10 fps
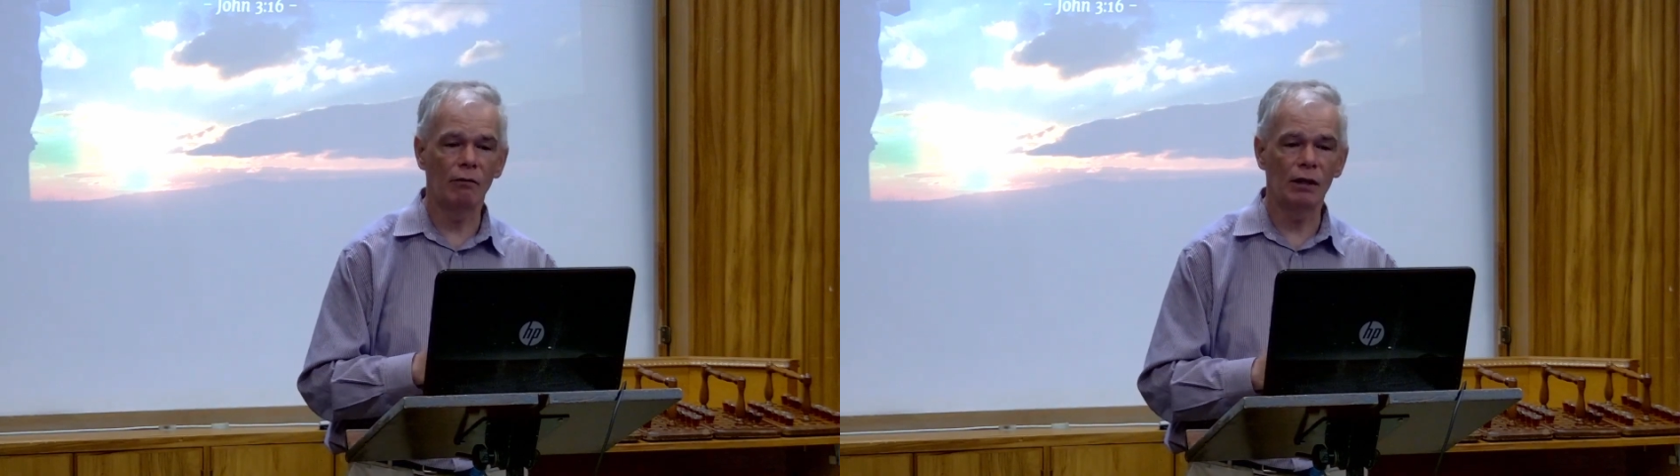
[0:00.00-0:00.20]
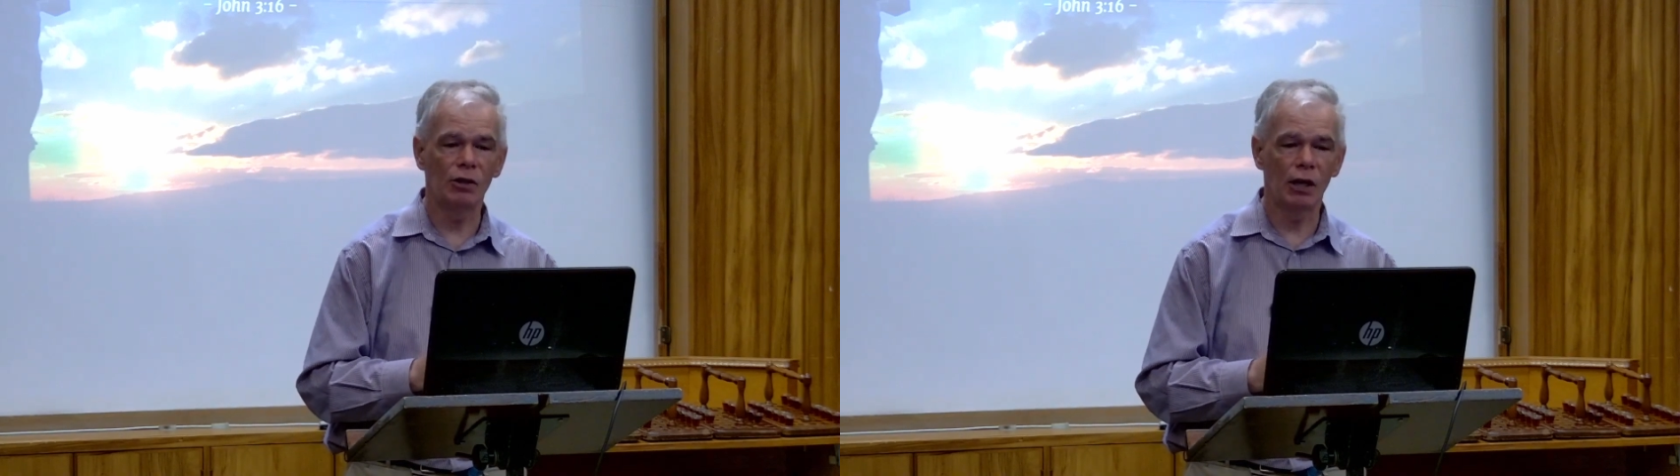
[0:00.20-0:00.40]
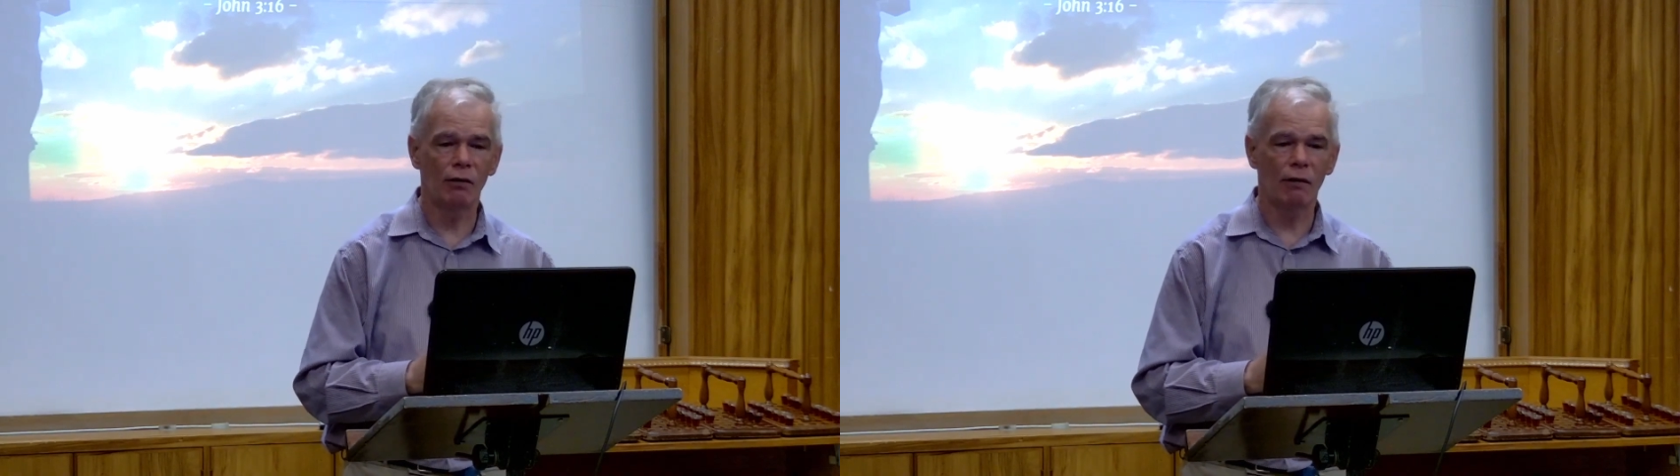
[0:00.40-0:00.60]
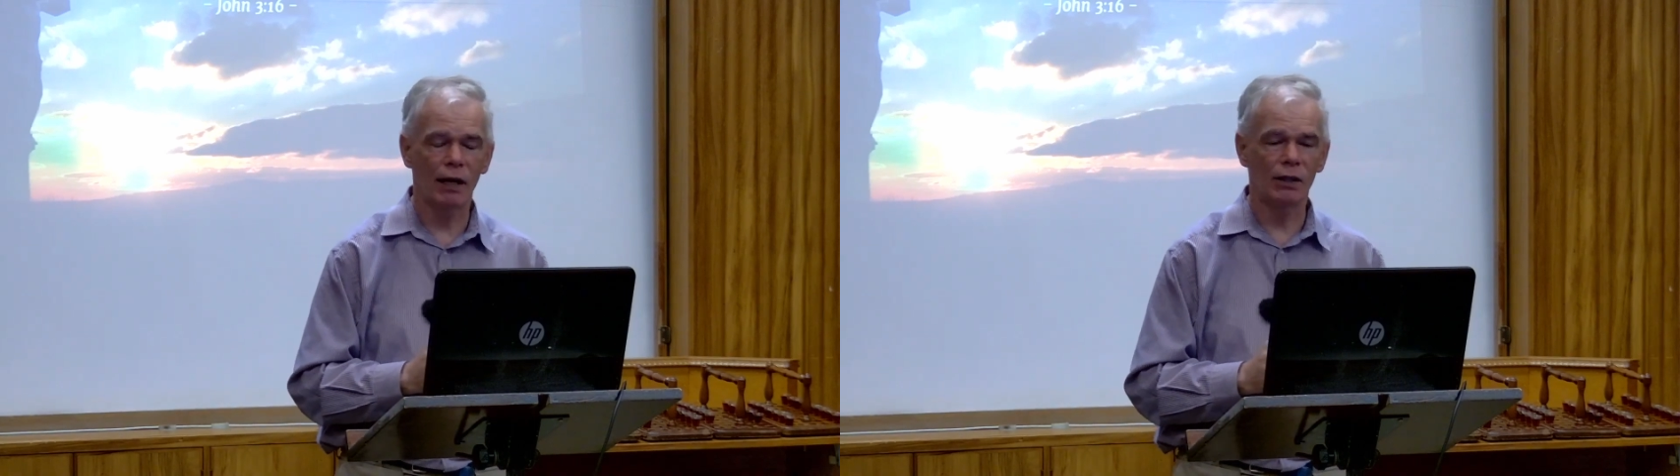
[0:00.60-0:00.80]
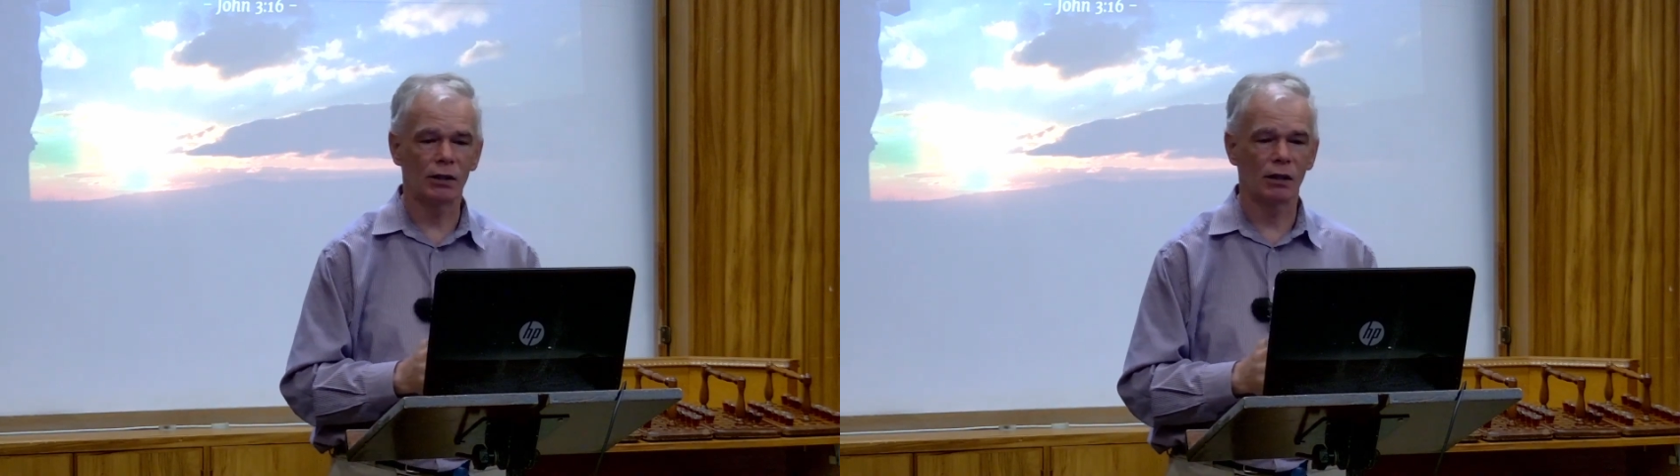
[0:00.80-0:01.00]

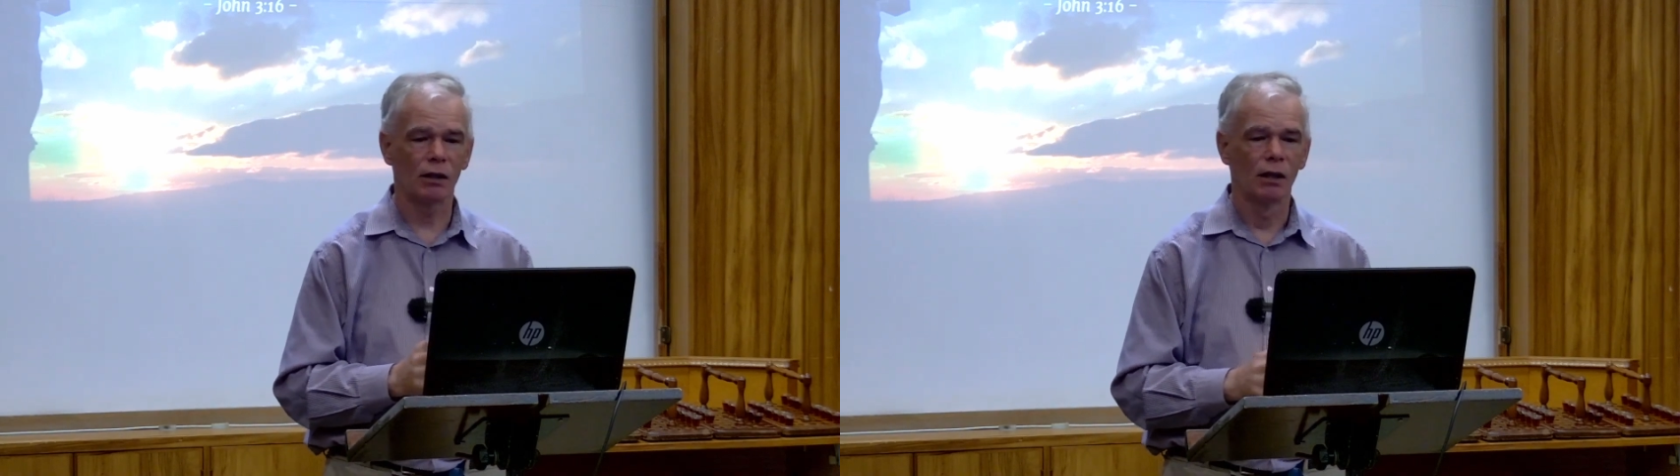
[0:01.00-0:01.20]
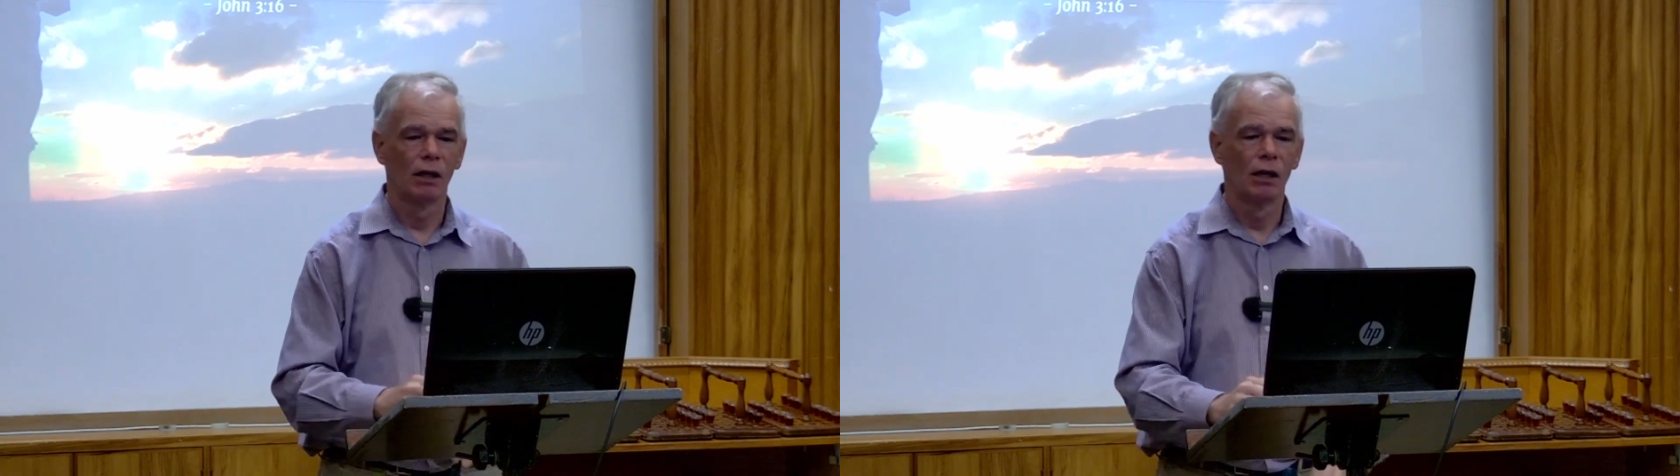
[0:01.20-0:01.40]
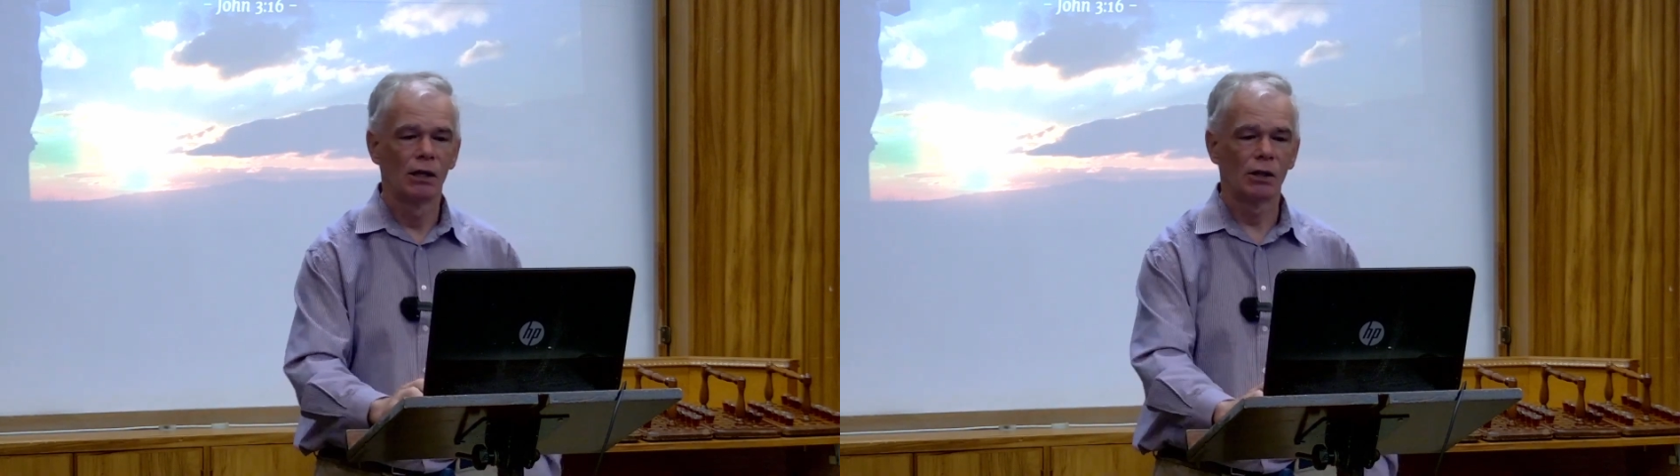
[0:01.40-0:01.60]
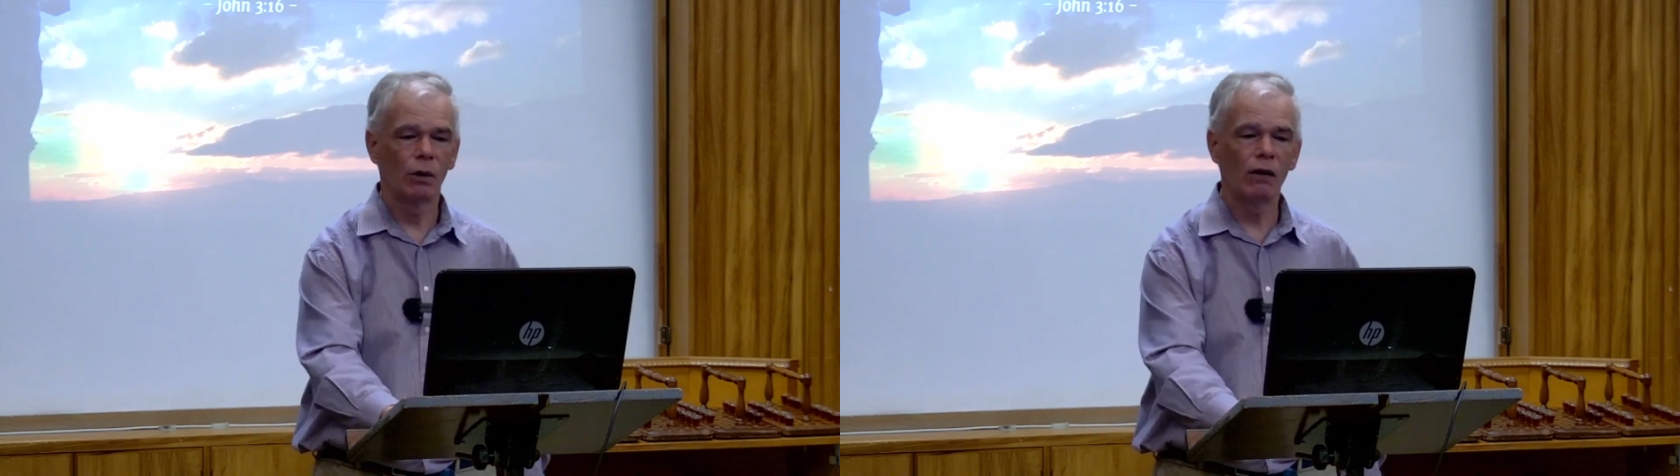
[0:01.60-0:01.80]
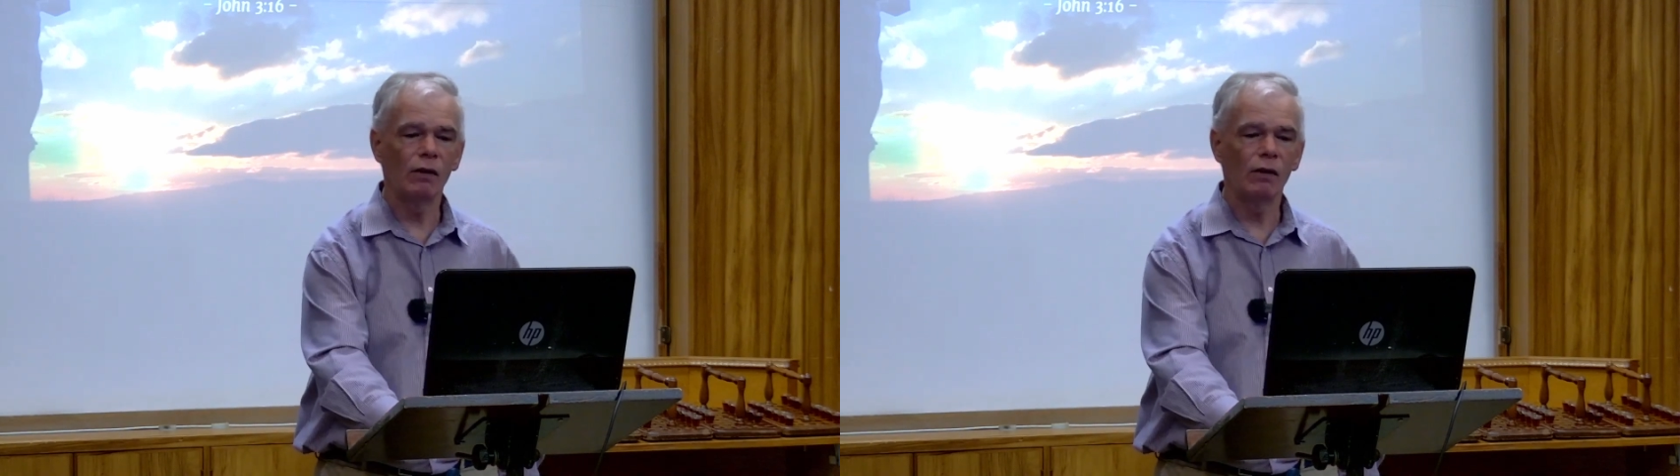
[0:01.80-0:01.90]
regeneration. So even